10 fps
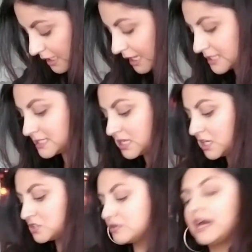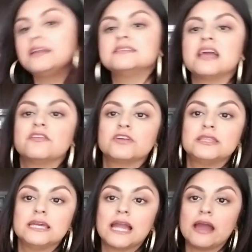Yes, so that is
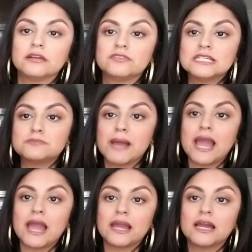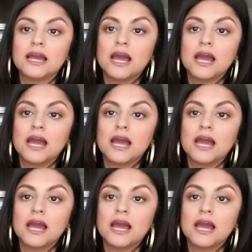everything out of this bag.